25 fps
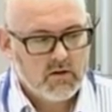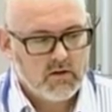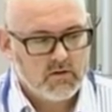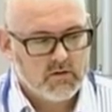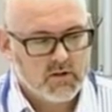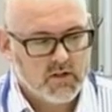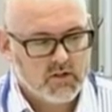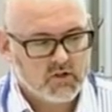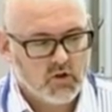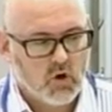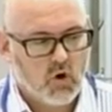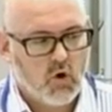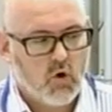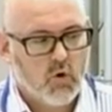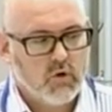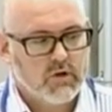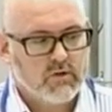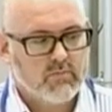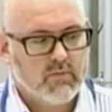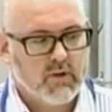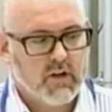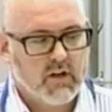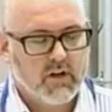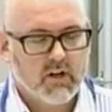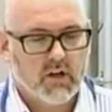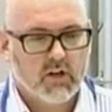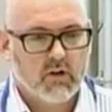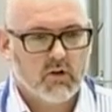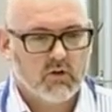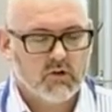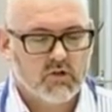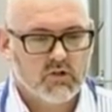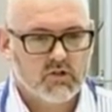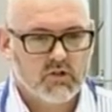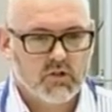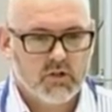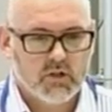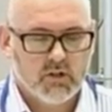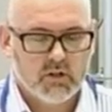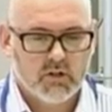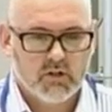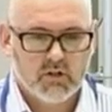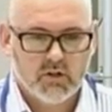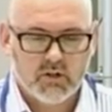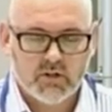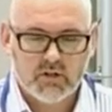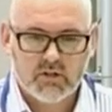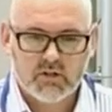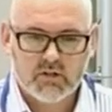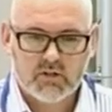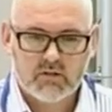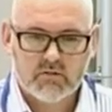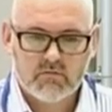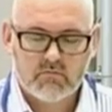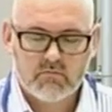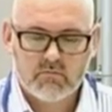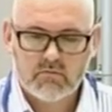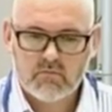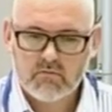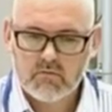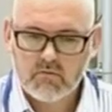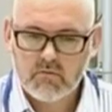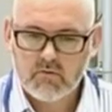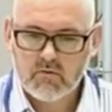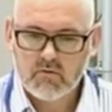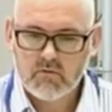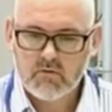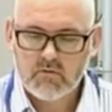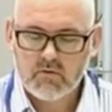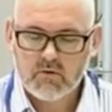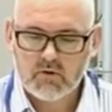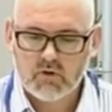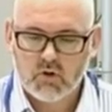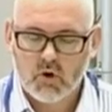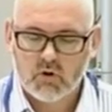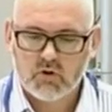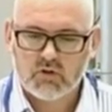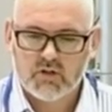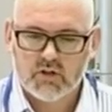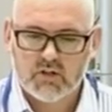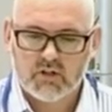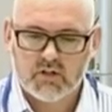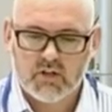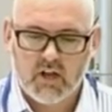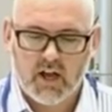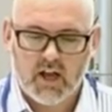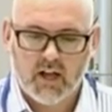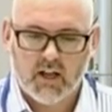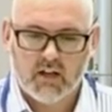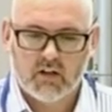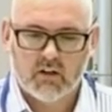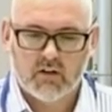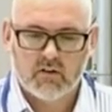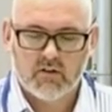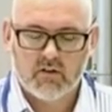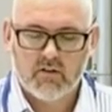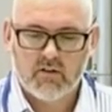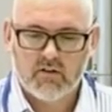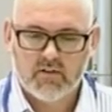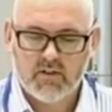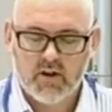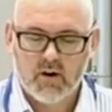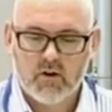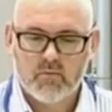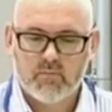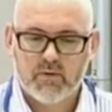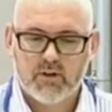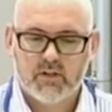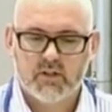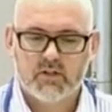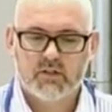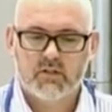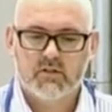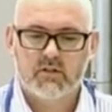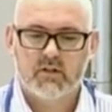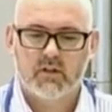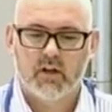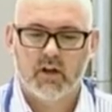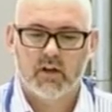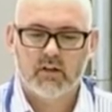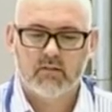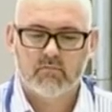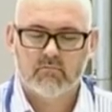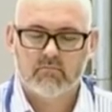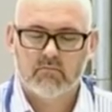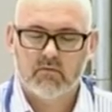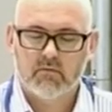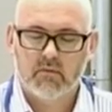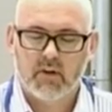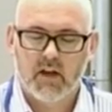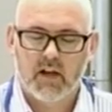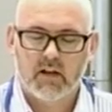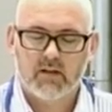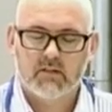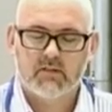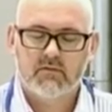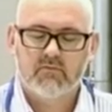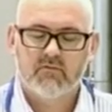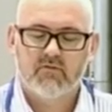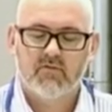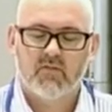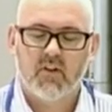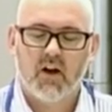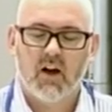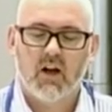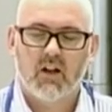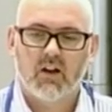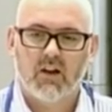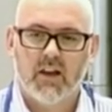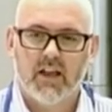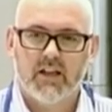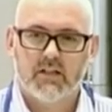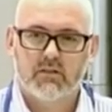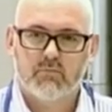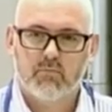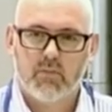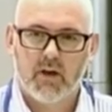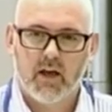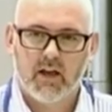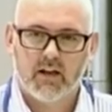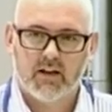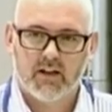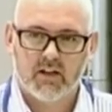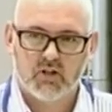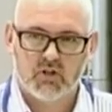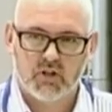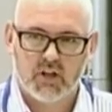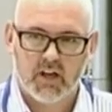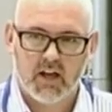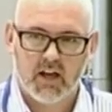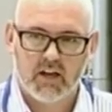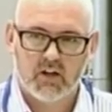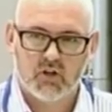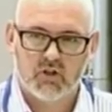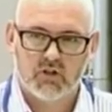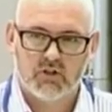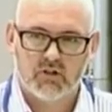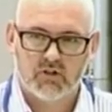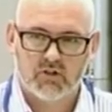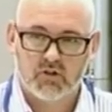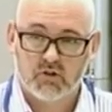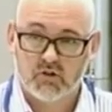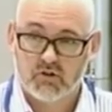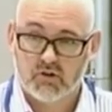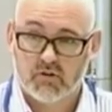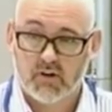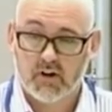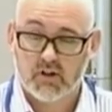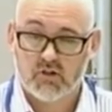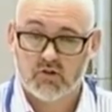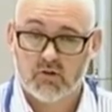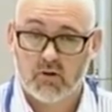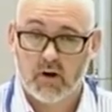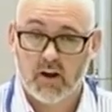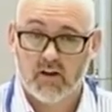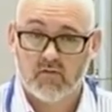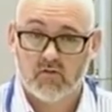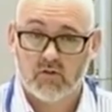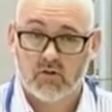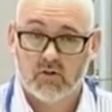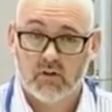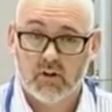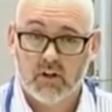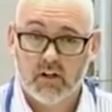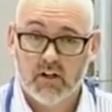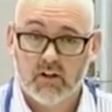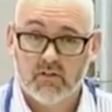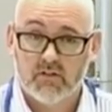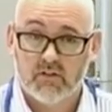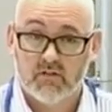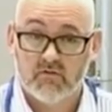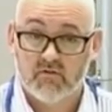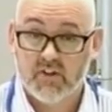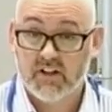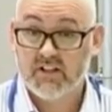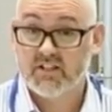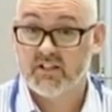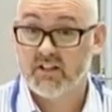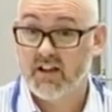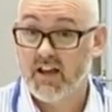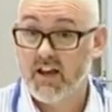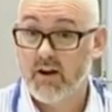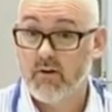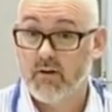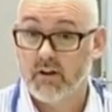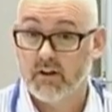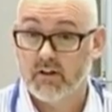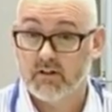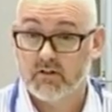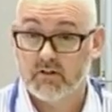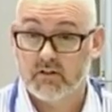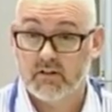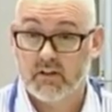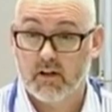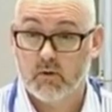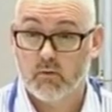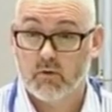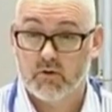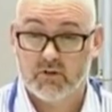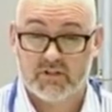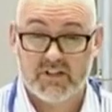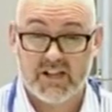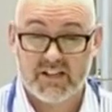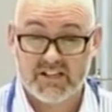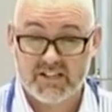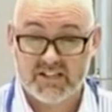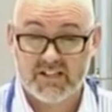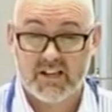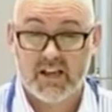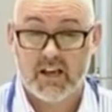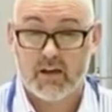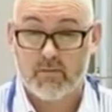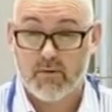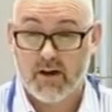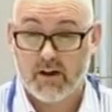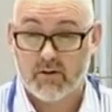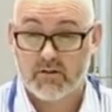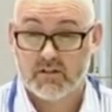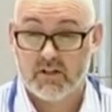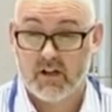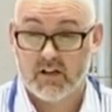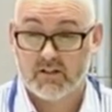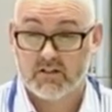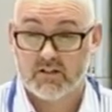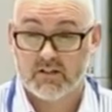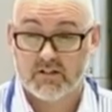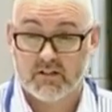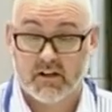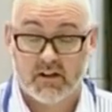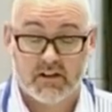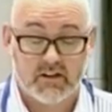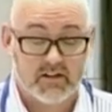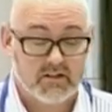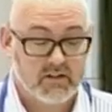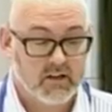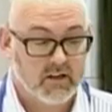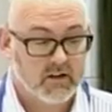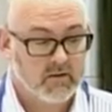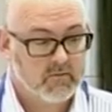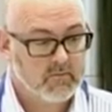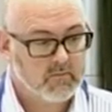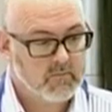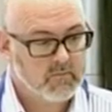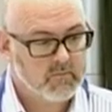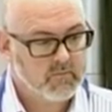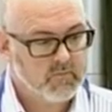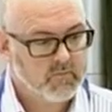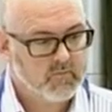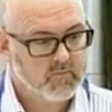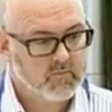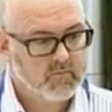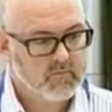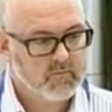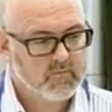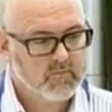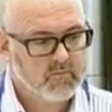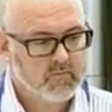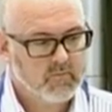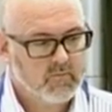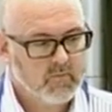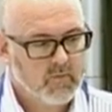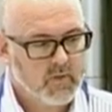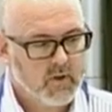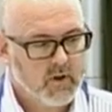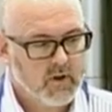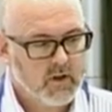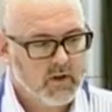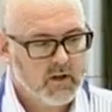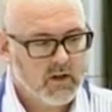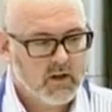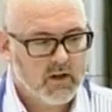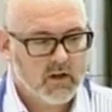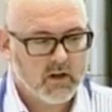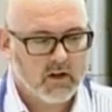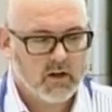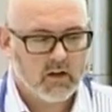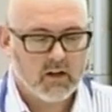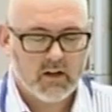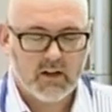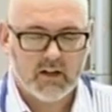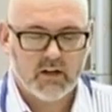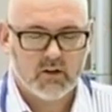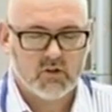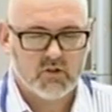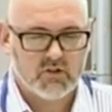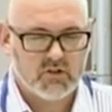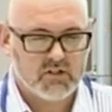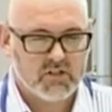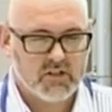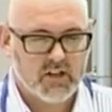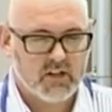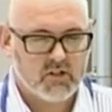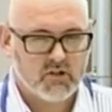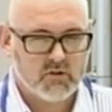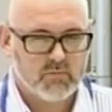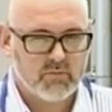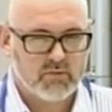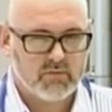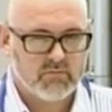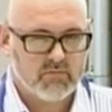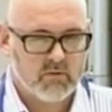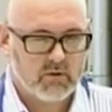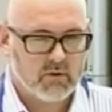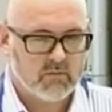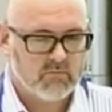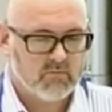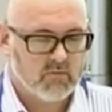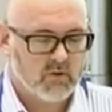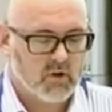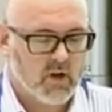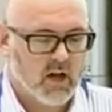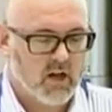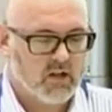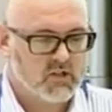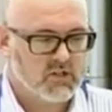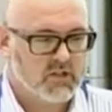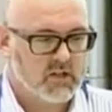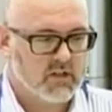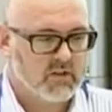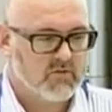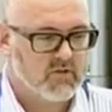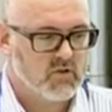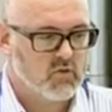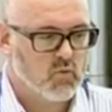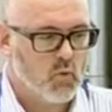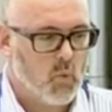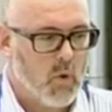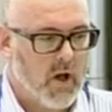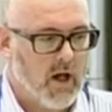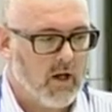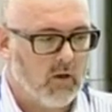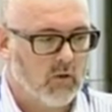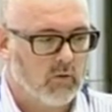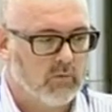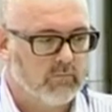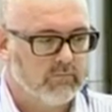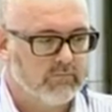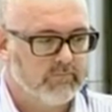There's always been a concern that doctors and therapists get far less pain education at undergraduate level than veterinarians. Now, what does that say about our society? And clearly it doesn't set up our service well.